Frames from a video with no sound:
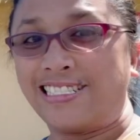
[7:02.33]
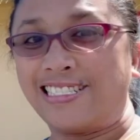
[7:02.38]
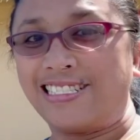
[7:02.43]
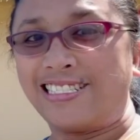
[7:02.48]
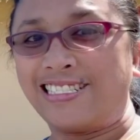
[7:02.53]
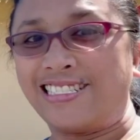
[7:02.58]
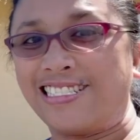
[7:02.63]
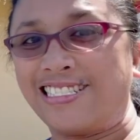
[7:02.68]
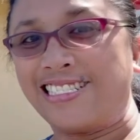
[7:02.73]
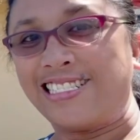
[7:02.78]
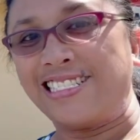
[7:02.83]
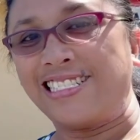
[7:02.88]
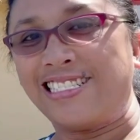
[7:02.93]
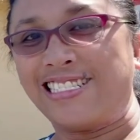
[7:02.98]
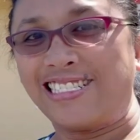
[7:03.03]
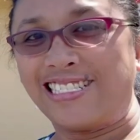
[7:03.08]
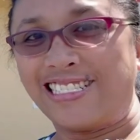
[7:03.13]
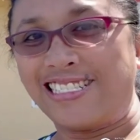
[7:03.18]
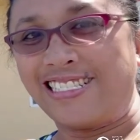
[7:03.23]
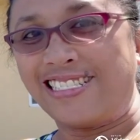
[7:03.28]
We are now
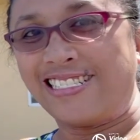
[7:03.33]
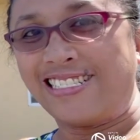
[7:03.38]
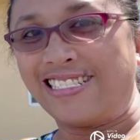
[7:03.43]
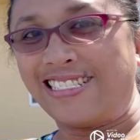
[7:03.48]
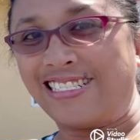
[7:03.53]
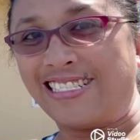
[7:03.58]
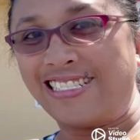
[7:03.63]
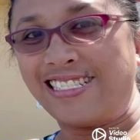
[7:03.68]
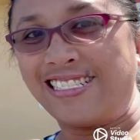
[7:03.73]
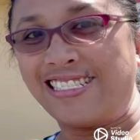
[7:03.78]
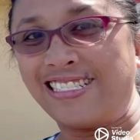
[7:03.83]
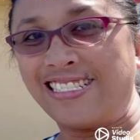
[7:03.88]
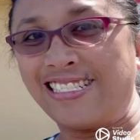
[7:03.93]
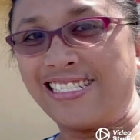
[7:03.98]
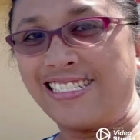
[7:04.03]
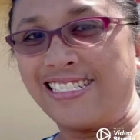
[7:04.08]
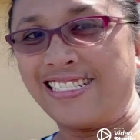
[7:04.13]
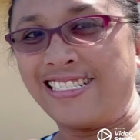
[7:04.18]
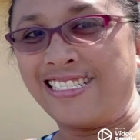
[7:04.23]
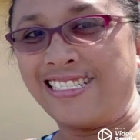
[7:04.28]
here at
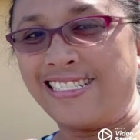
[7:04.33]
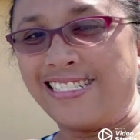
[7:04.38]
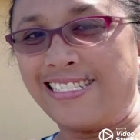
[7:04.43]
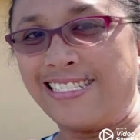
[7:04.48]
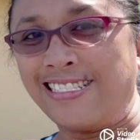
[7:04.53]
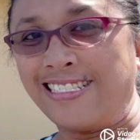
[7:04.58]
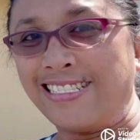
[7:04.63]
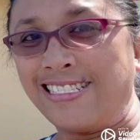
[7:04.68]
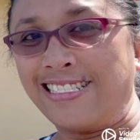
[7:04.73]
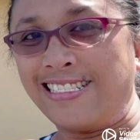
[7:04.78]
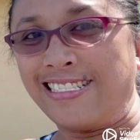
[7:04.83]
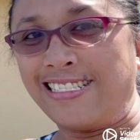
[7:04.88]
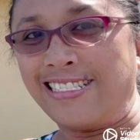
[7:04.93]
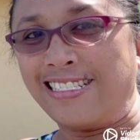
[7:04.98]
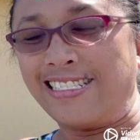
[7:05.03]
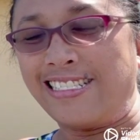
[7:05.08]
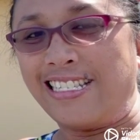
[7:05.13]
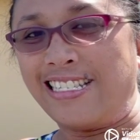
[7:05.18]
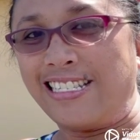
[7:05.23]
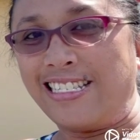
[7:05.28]
Mochi Nuts in
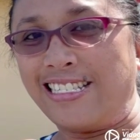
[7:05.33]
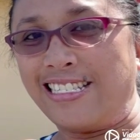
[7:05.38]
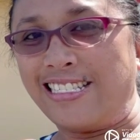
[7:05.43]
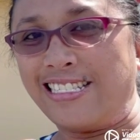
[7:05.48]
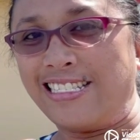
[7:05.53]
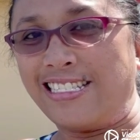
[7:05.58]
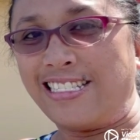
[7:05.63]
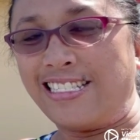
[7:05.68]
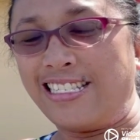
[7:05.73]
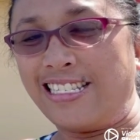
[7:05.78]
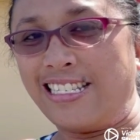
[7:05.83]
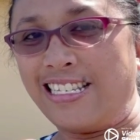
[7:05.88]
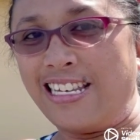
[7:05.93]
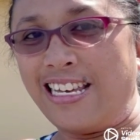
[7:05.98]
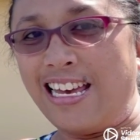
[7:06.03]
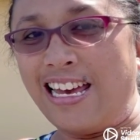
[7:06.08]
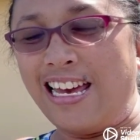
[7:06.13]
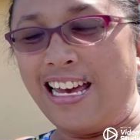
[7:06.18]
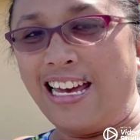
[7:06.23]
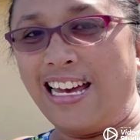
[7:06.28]
Tacoma.
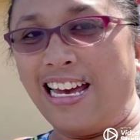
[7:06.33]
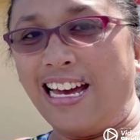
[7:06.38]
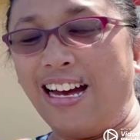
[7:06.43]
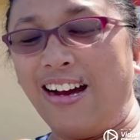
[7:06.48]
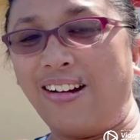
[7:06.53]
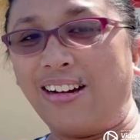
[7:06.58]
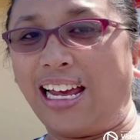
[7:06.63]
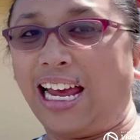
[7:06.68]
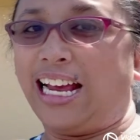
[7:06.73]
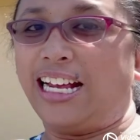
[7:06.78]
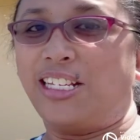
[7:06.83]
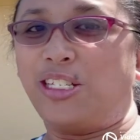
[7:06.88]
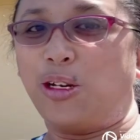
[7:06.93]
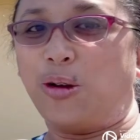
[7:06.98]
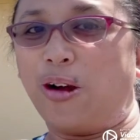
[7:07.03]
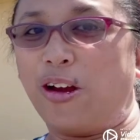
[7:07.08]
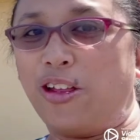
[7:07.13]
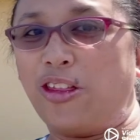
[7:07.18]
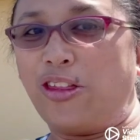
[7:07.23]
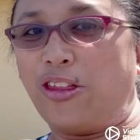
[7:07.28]
There are four
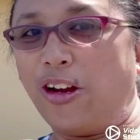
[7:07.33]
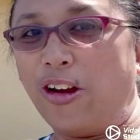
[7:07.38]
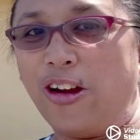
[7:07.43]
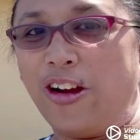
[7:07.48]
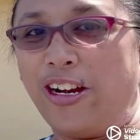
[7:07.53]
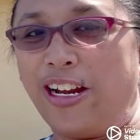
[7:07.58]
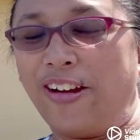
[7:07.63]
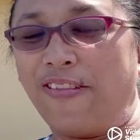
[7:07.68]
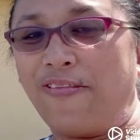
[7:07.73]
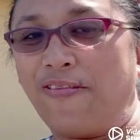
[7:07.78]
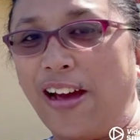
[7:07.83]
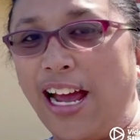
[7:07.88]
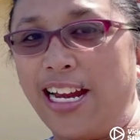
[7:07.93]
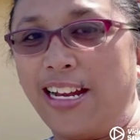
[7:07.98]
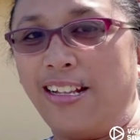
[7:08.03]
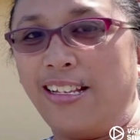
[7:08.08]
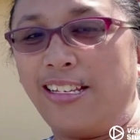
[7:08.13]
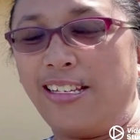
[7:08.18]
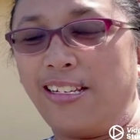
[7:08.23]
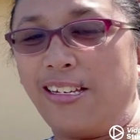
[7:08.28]
Mochi Nut
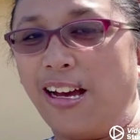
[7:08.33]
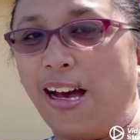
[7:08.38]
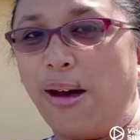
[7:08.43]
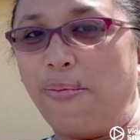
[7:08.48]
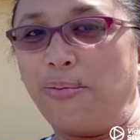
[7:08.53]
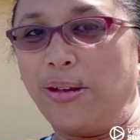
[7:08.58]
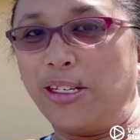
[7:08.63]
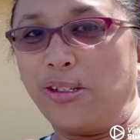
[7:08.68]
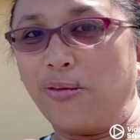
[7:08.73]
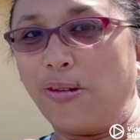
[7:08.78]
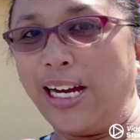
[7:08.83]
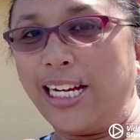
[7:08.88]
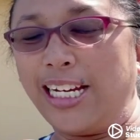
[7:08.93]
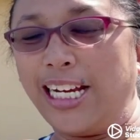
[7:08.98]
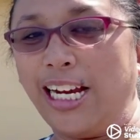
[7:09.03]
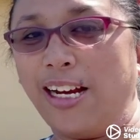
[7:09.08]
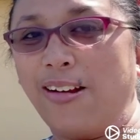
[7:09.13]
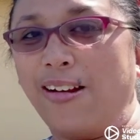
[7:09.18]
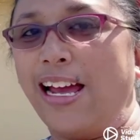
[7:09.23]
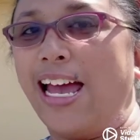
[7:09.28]
locations here in the
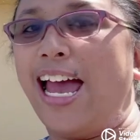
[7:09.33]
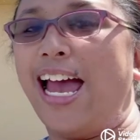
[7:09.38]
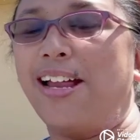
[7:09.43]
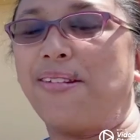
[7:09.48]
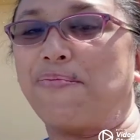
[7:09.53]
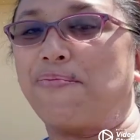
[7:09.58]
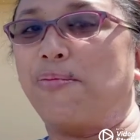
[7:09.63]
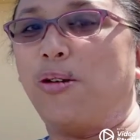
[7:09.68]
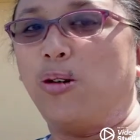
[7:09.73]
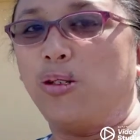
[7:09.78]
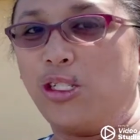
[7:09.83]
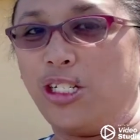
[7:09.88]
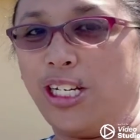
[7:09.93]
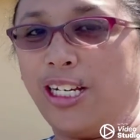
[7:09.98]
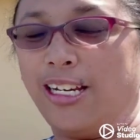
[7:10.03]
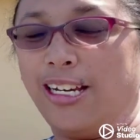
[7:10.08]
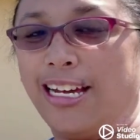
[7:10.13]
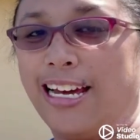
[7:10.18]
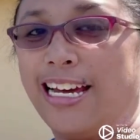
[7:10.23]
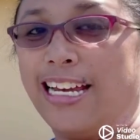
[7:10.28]
state of
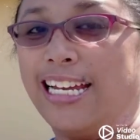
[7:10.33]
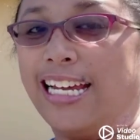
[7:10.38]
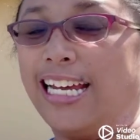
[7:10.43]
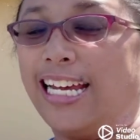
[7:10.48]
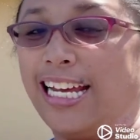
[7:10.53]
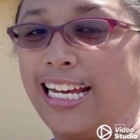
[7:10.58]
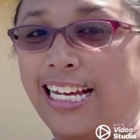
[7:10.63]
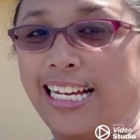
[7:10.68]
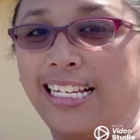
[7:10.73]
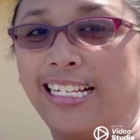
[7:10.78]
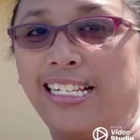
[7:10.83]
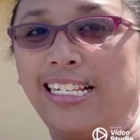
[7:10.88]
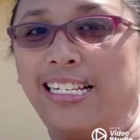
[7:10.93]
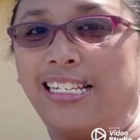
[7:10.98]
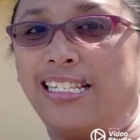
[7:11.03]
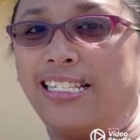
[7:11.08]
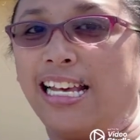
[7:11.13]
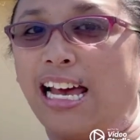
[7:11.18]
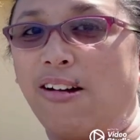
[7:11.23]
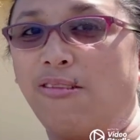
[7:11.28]
Washington. The other
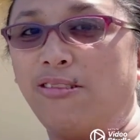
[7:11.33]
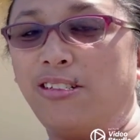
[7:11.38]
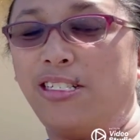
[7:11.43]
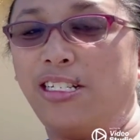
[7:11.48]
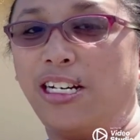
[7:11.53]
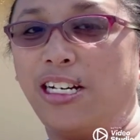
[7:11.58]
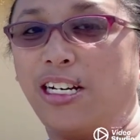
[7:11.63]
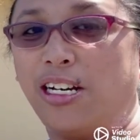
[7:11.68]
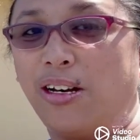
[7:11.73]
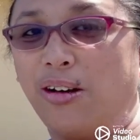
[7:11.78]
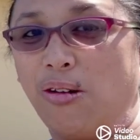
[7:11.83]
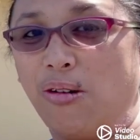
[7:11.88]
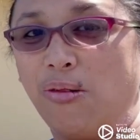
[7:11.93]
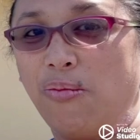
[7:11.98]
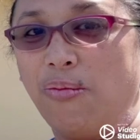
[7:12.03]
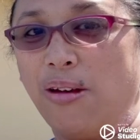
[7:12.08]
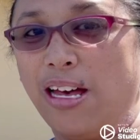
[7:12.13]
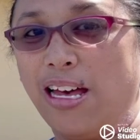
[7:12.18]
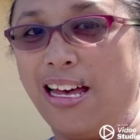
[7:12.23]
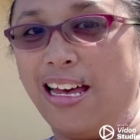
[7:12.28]
locations are
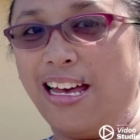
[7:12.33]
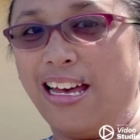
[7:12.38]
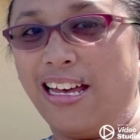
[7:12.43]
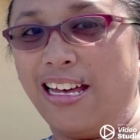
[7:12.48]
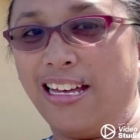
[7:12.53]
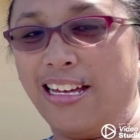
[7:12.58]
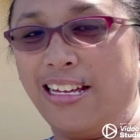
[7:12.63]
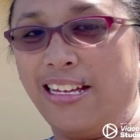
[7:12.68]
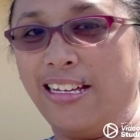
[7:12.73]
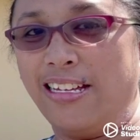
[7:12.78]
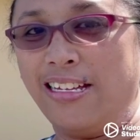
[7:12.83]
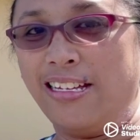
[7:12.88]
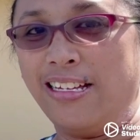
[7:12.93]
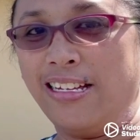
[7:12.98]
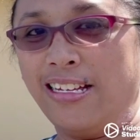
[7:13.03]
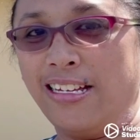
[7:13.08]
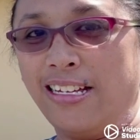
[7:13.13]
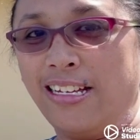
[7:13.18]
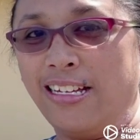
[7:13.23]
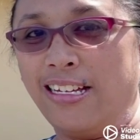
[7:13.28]
in Tukwila,
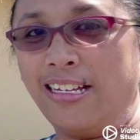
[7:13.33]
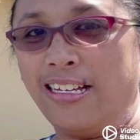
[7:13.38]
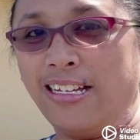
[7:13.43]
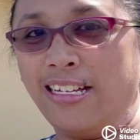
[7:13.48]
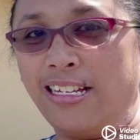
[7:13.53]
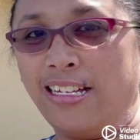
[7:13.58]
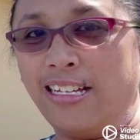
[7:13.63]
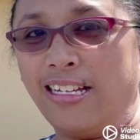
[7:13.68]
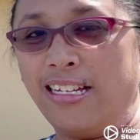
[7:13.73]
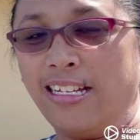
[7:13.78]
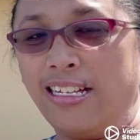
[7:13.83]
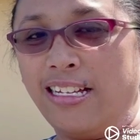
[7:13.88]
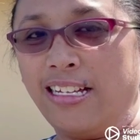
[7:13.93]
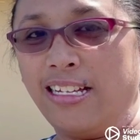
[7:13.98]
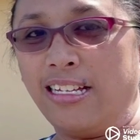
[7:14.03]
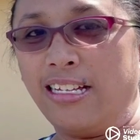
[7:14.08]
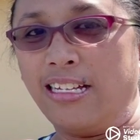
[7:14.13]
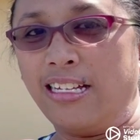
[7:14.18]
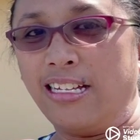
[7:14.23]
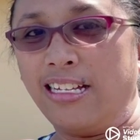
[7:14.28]
Lake Union,
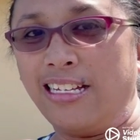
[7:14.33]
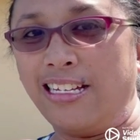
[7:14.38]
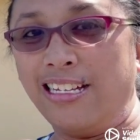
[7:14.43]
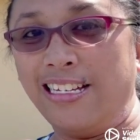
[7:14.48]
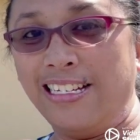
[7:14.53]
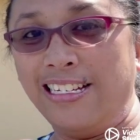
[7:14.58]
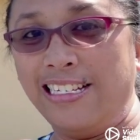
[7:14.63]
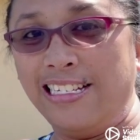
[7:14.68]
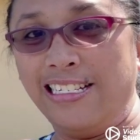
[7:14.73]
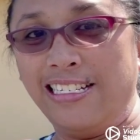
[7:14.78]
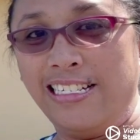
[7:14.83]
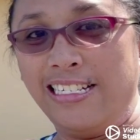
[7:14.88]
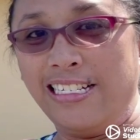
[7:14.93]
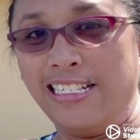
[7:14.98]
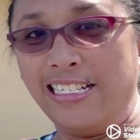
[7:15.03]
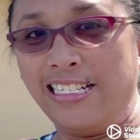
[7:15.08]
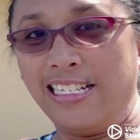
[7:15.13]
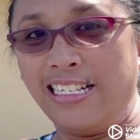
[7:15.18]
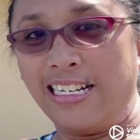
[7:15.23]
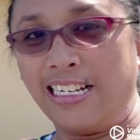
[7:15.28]
and
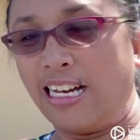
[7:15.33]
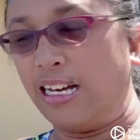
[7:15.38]
Edmonds.